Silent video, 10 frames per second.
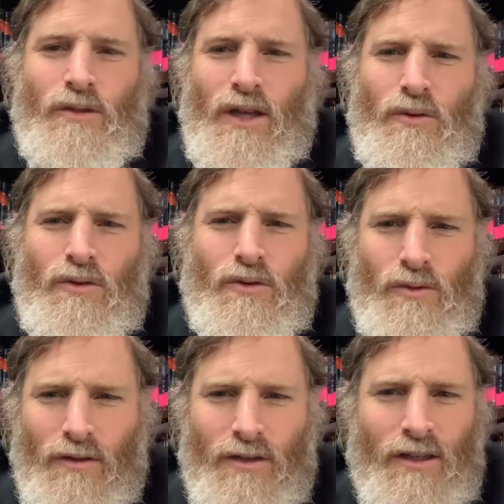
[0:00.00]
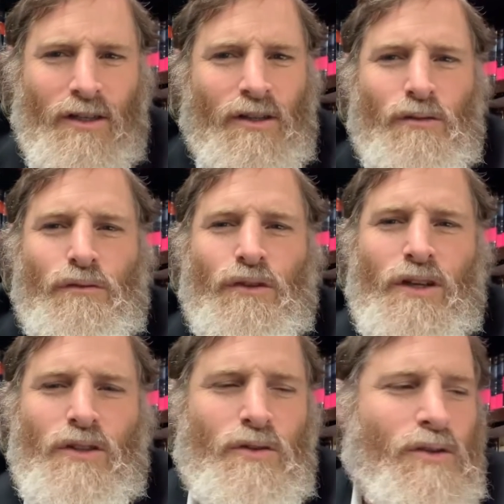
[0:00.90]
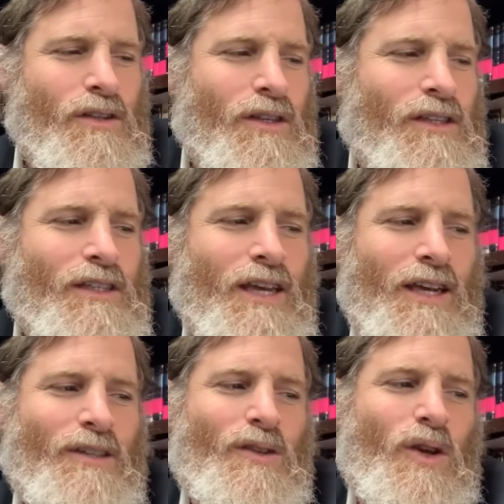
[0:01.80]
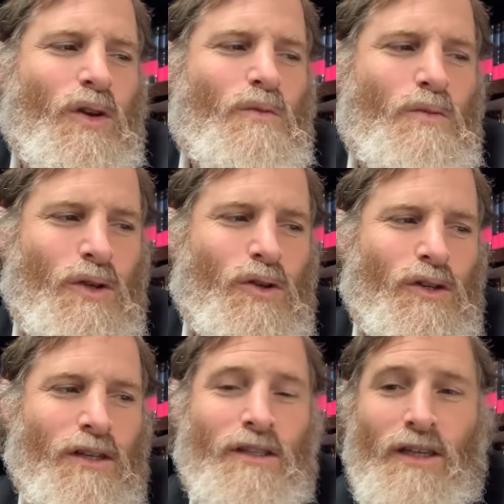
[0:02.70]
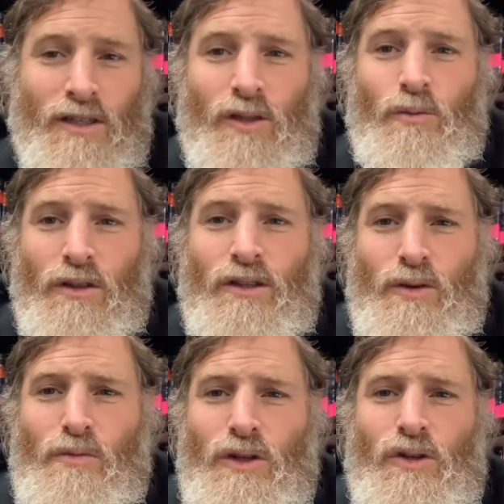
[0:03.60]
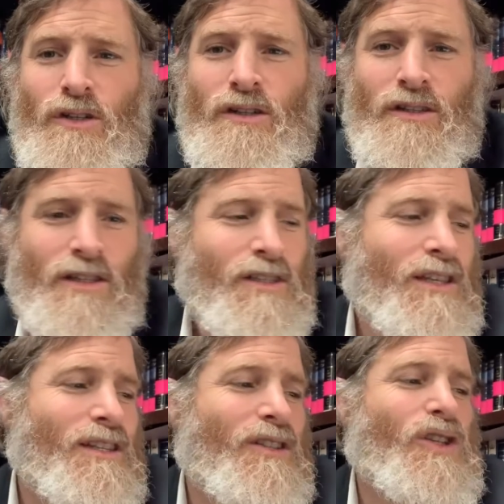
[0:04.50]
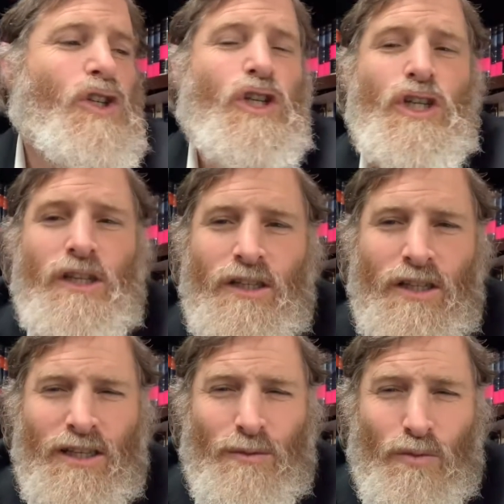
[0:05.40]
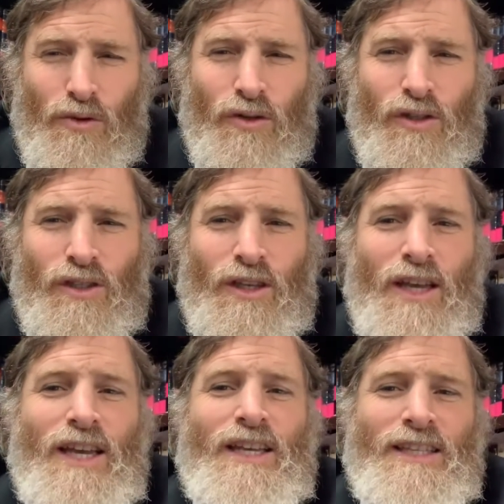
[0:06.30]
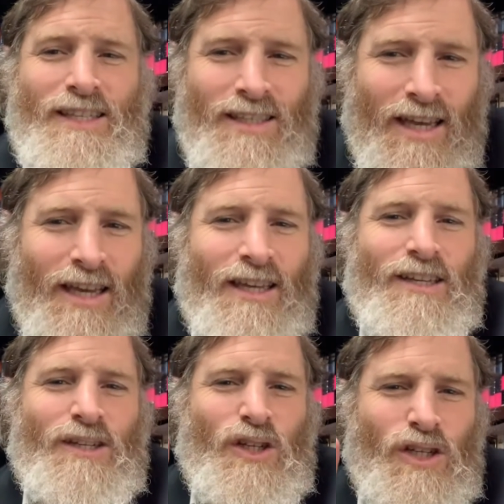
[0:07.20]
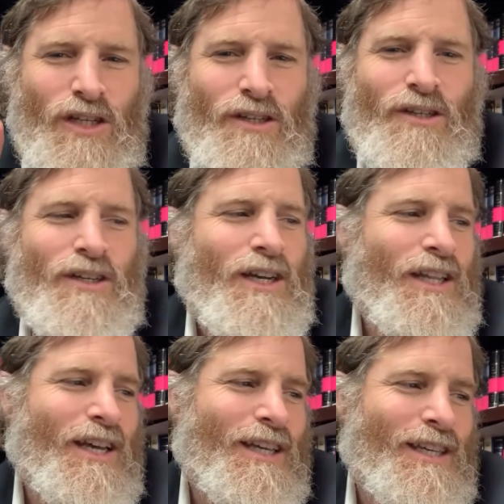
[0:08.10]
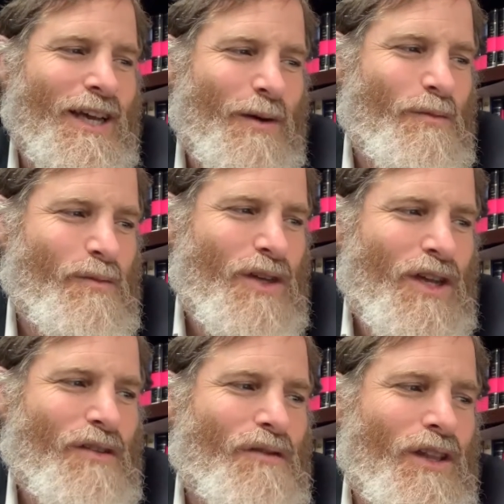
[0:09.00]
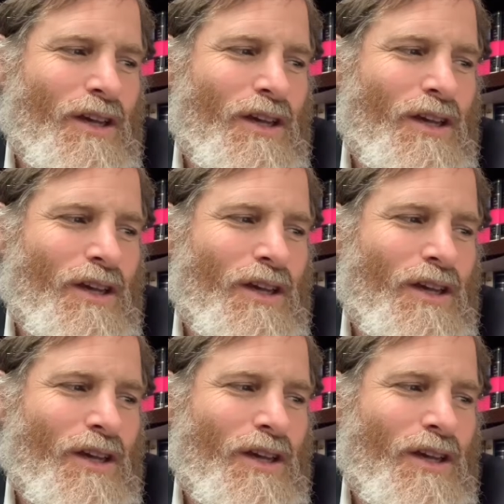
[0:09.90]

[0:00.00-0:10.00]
don't know, we didn't find the exact midrash that says this, but there's a midrash that says that the birds sang shira al hayam, we